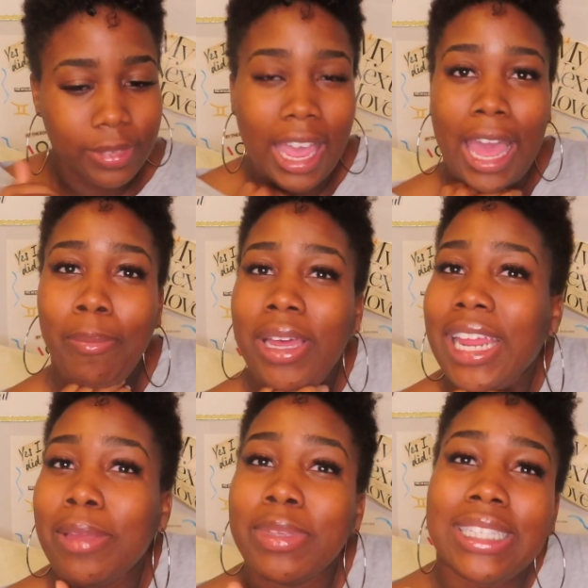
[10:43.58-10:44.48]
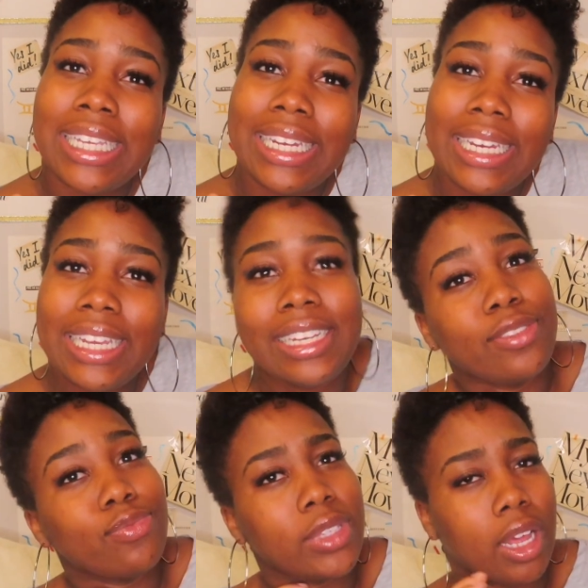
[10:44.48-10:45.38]
Hi, my name is Sydney.
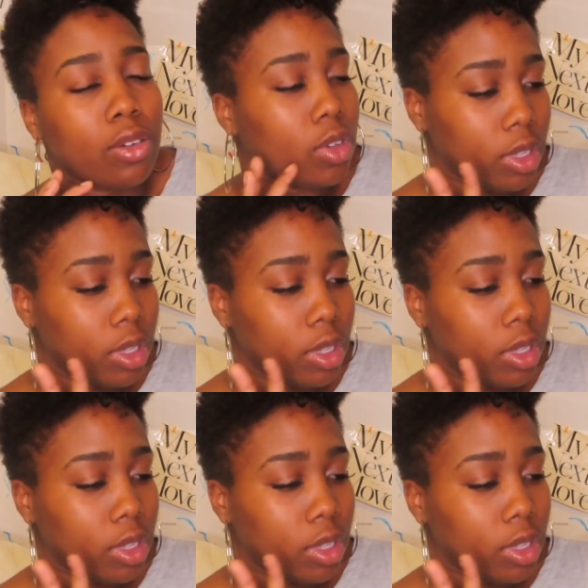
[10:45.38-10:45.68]
No.